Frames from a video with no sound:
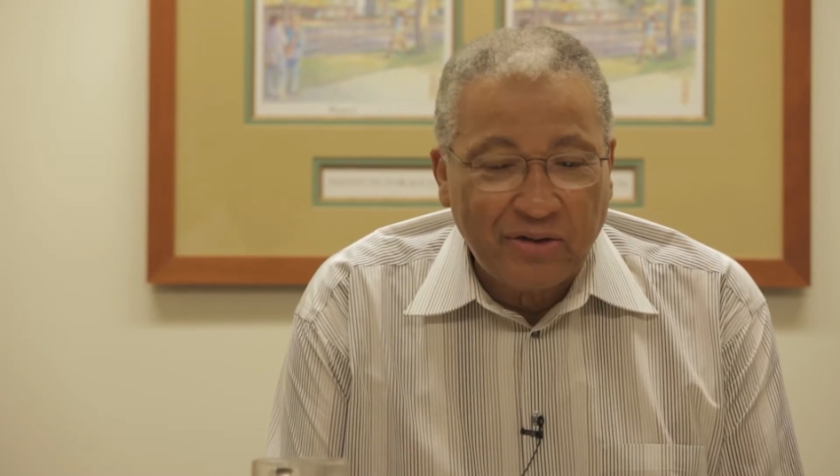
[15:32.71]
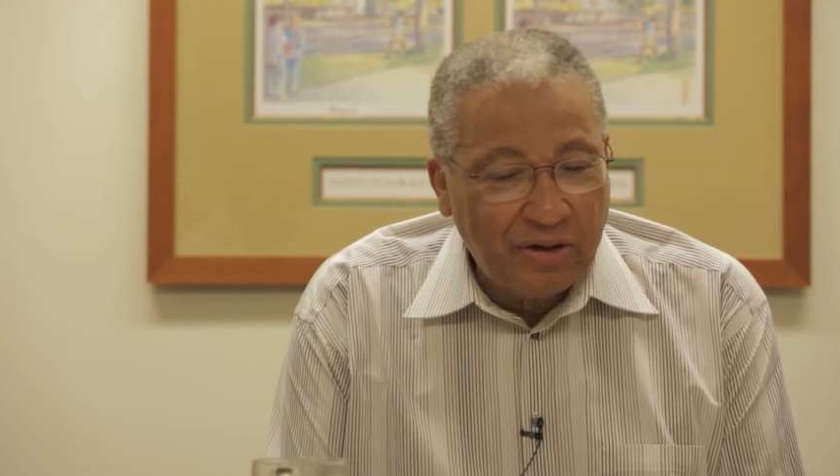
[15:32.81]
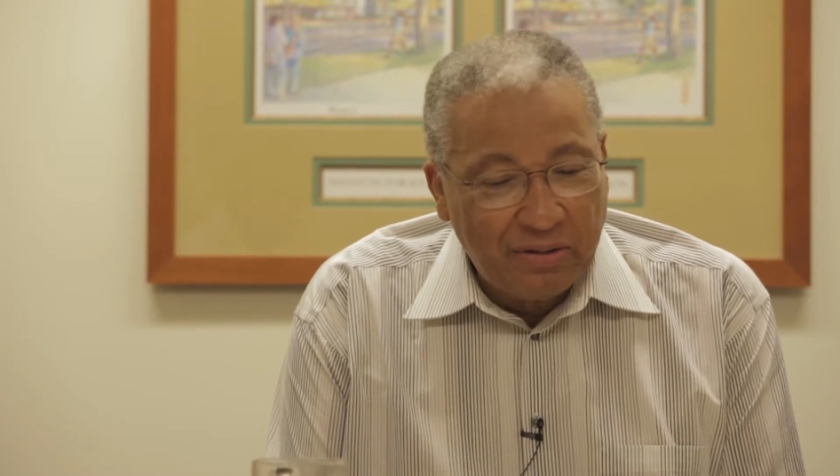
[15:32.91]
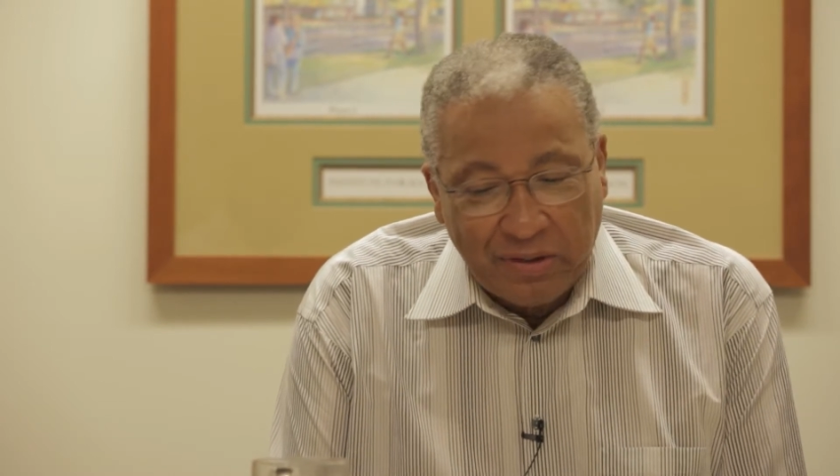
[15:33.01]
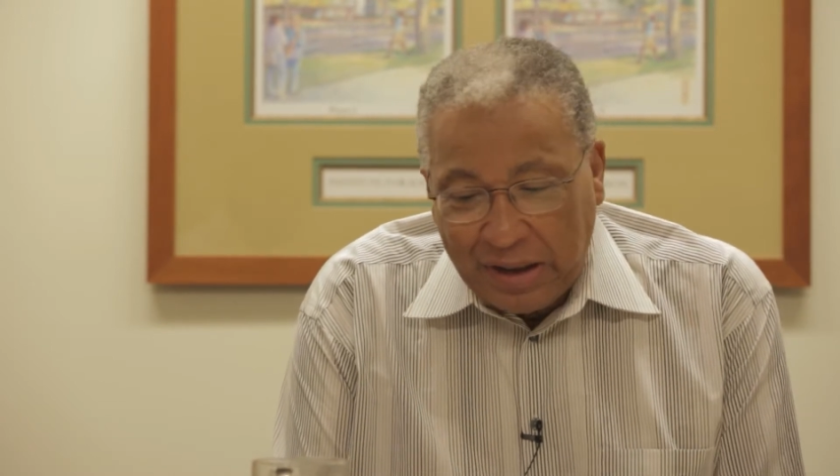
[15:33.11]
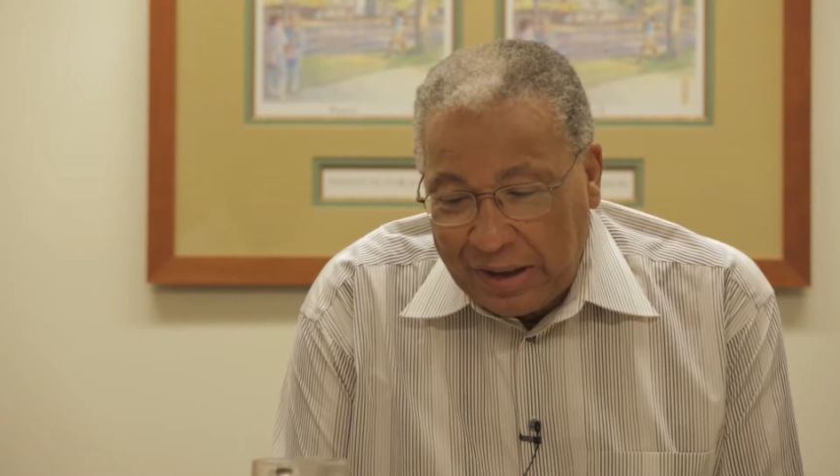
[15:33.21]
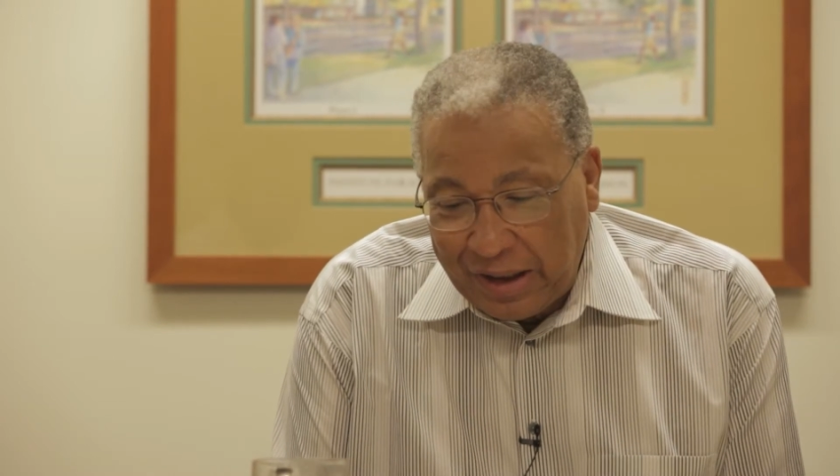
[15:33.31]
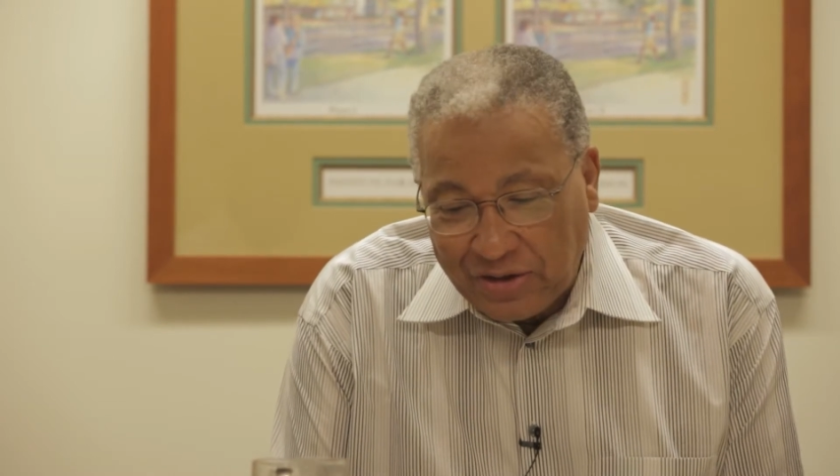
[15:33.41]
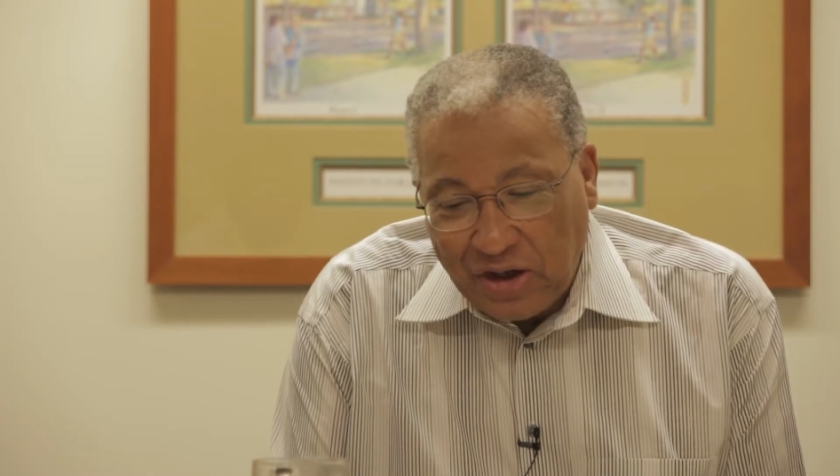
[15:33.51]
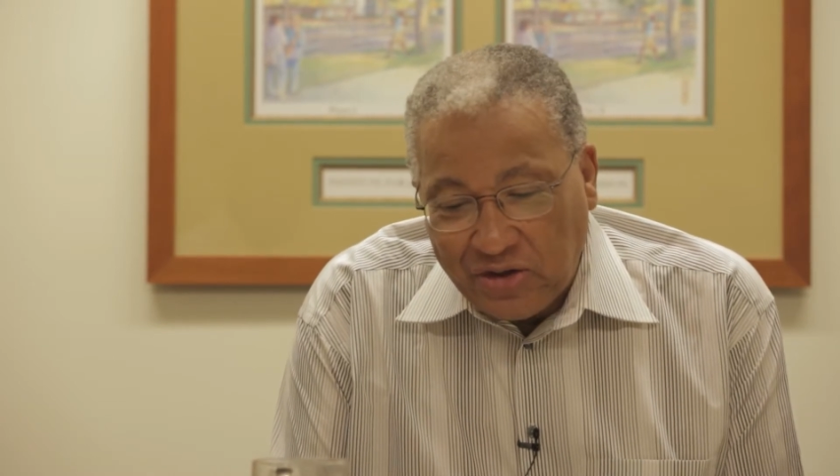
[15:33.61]
And
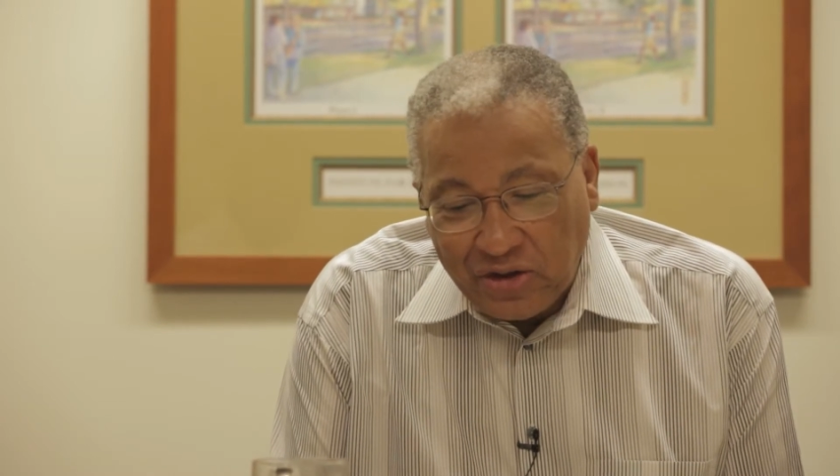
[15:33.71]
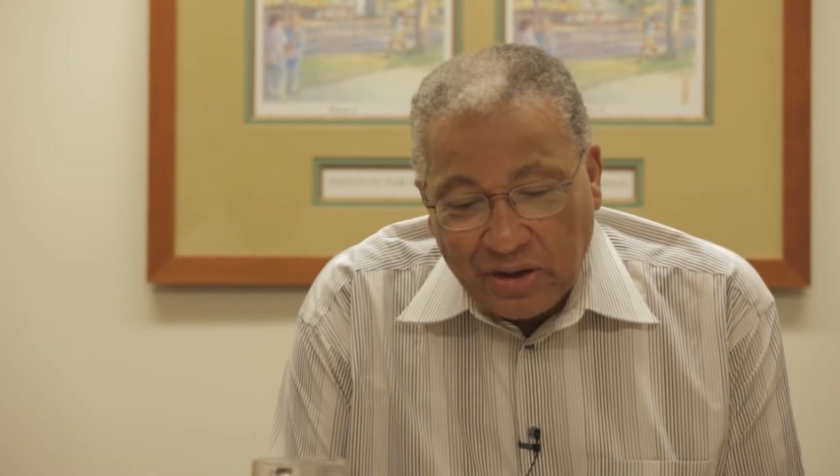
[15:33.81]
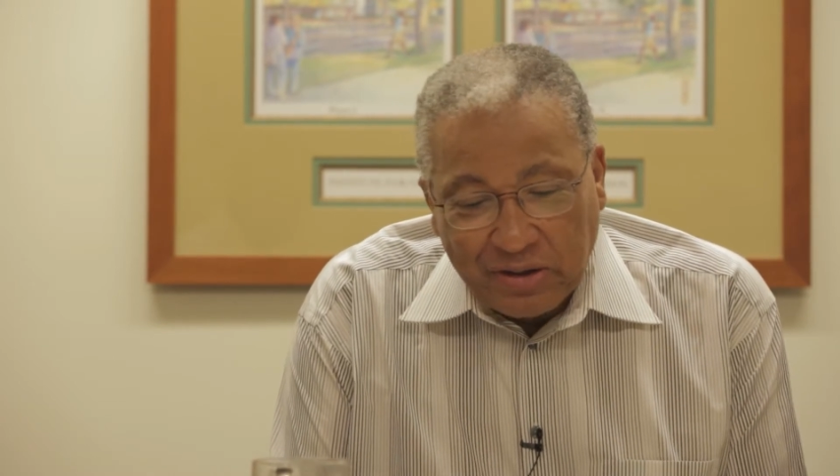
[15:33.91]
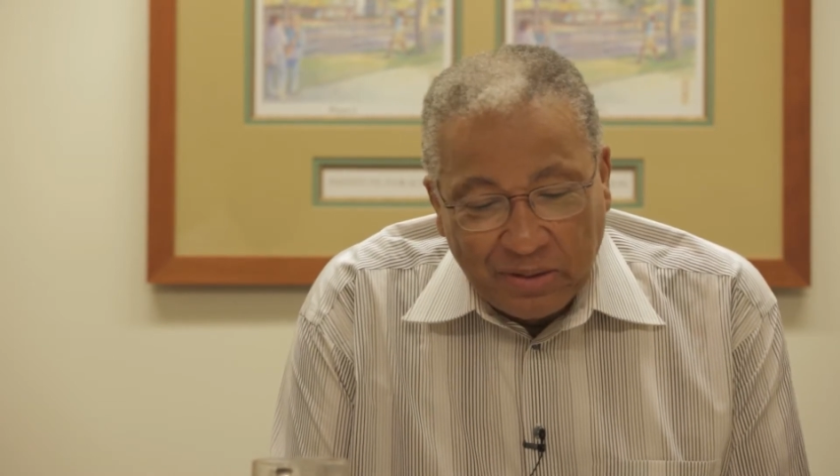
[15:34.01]
as I said,